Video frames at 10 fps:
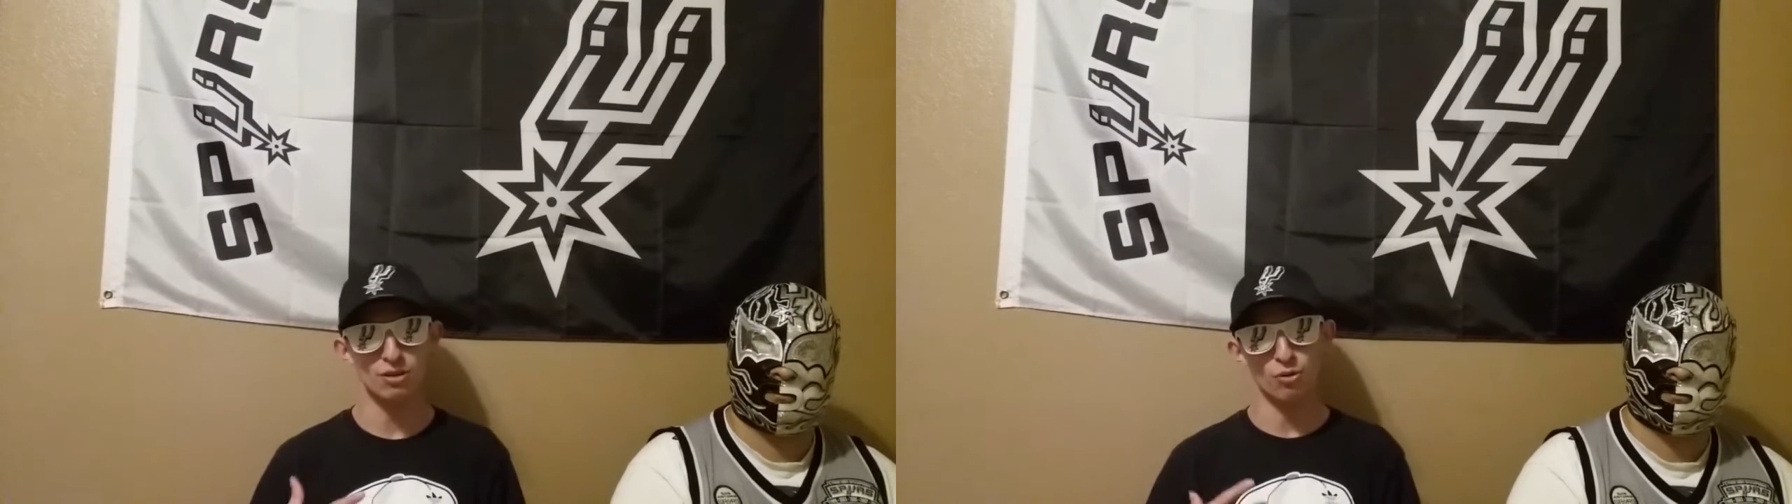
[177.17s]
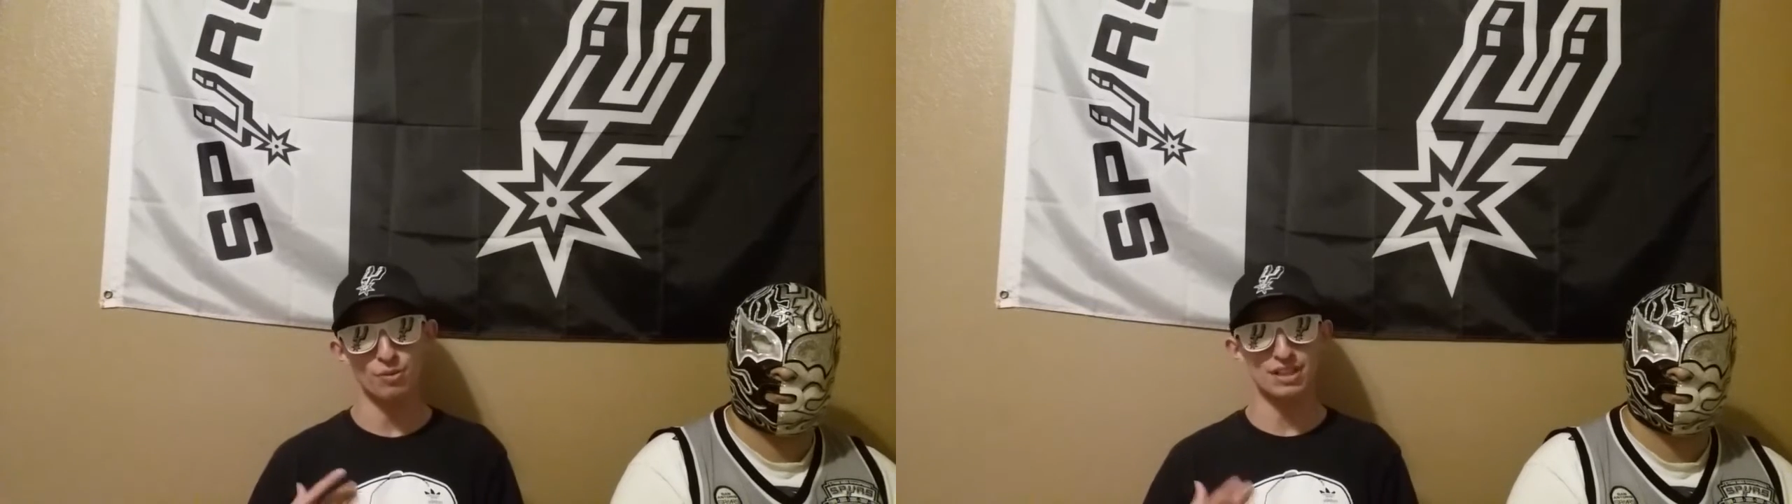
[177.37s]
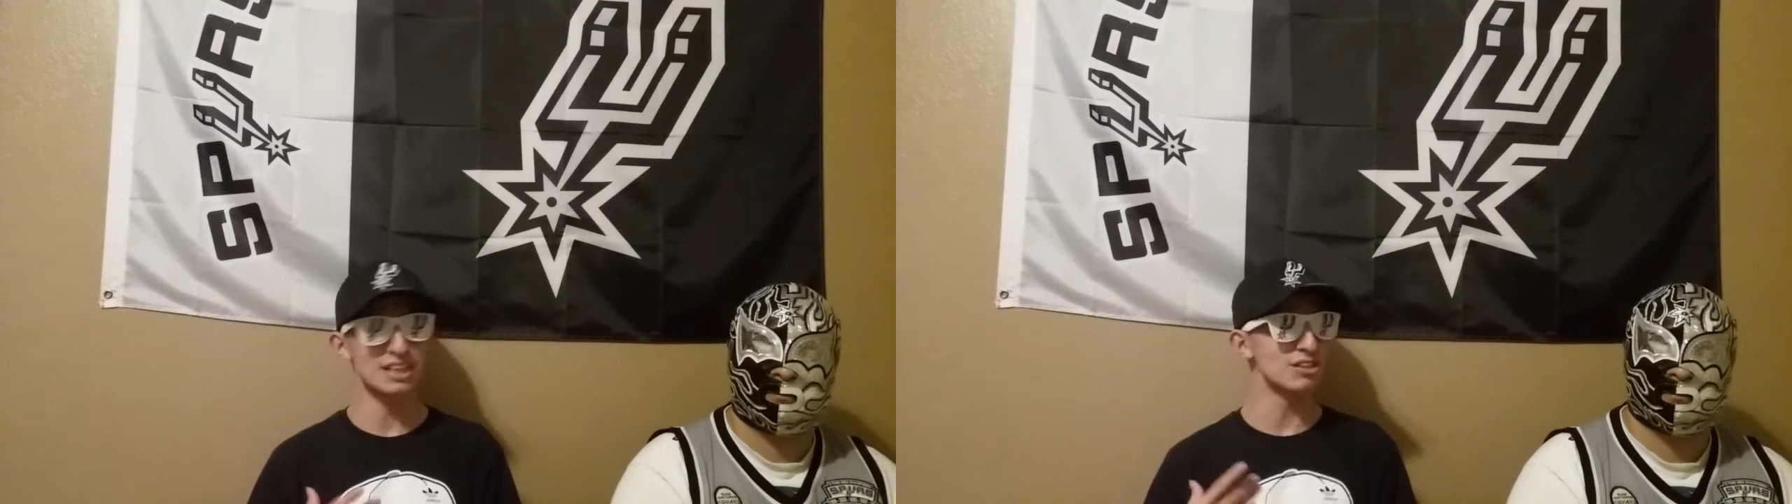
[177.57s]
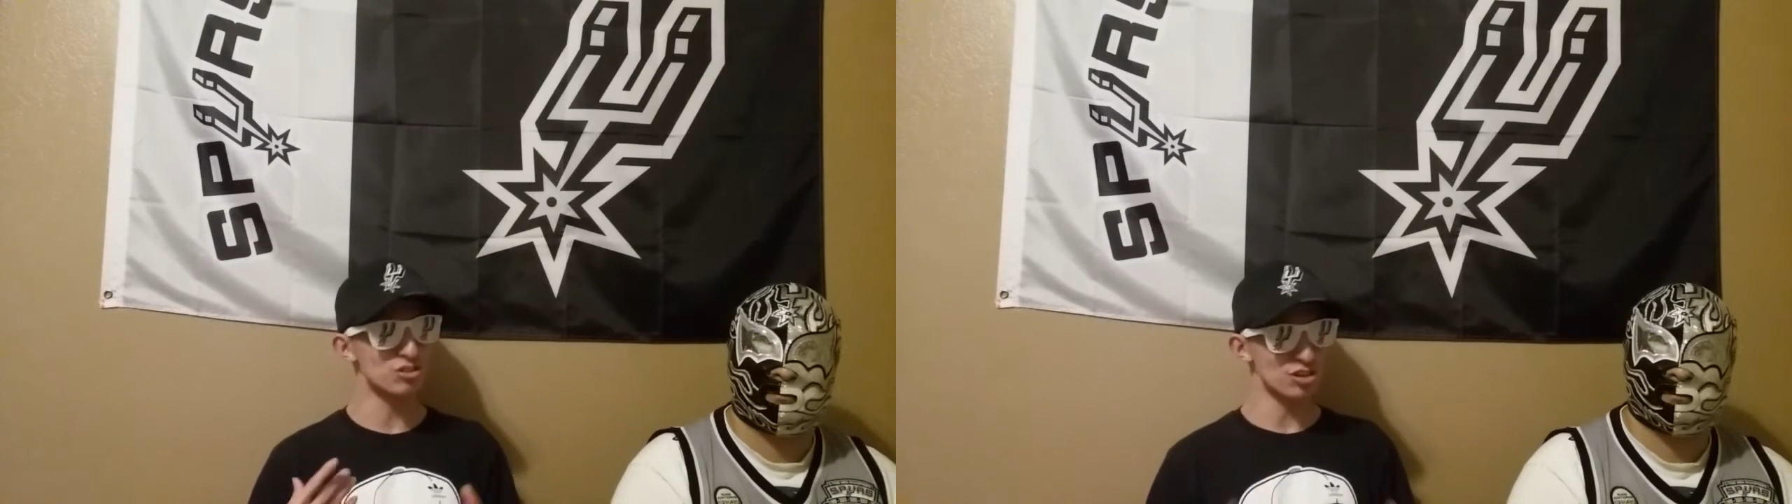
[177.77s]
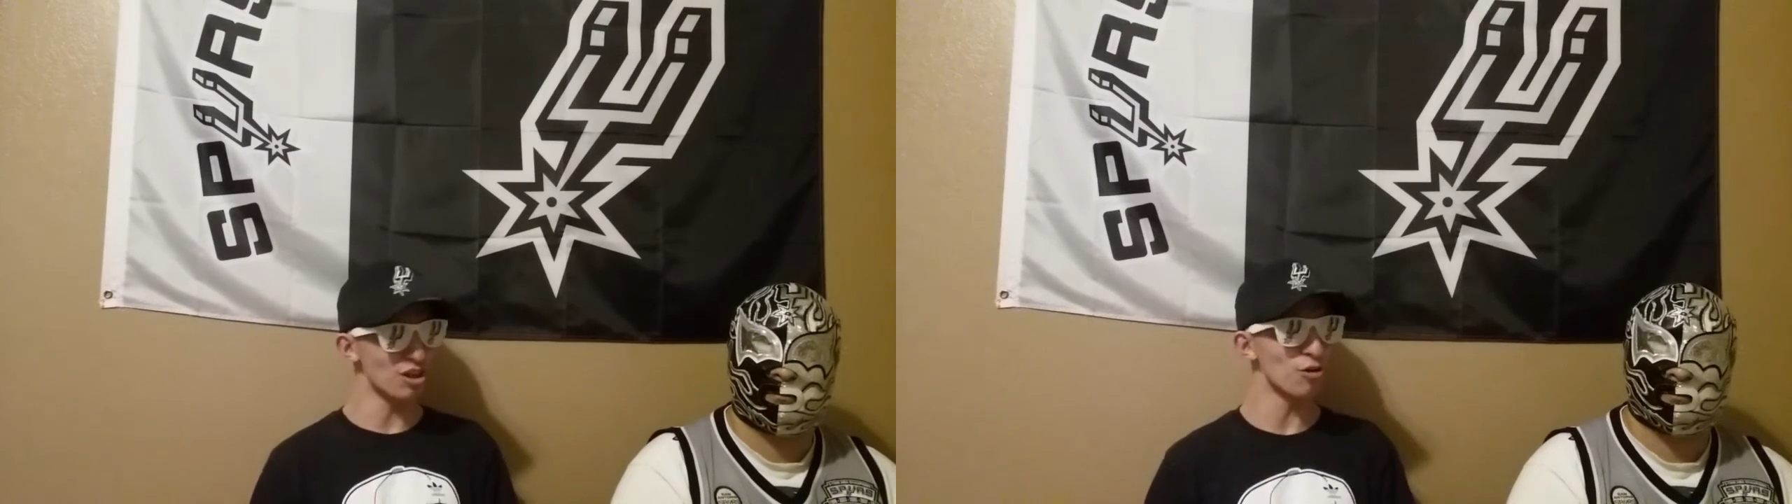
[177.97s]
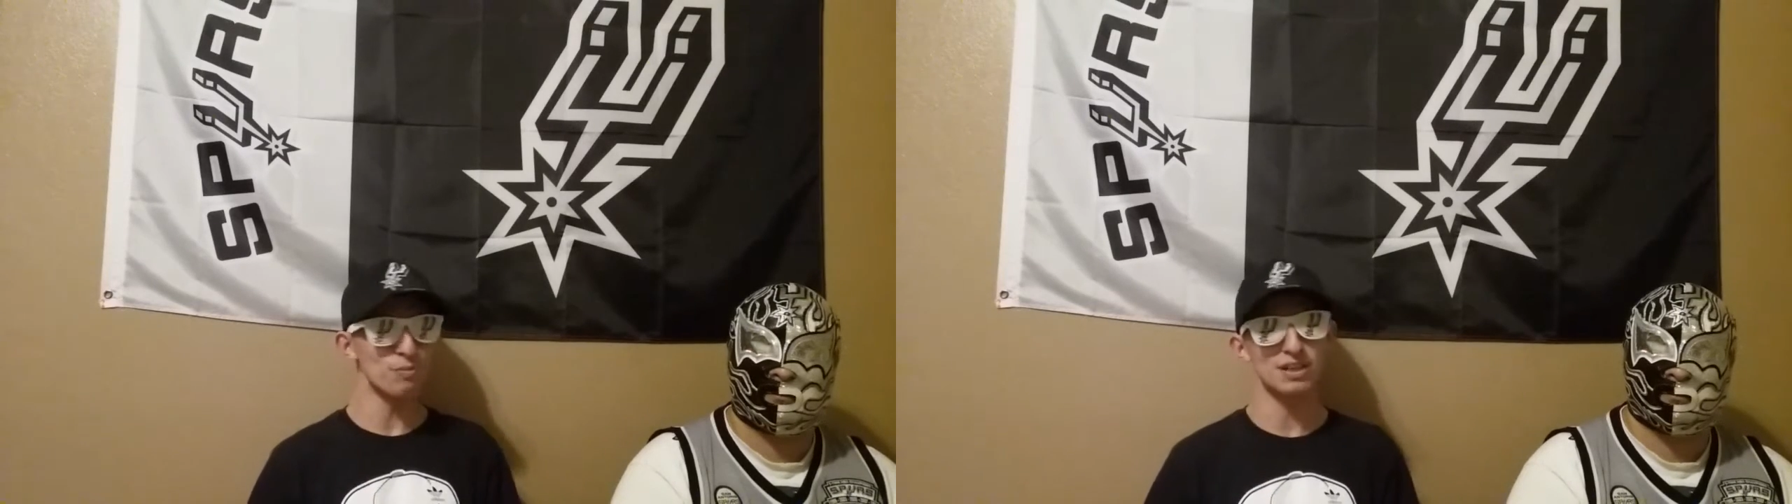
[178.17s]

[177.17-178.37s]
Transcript: that he's slow,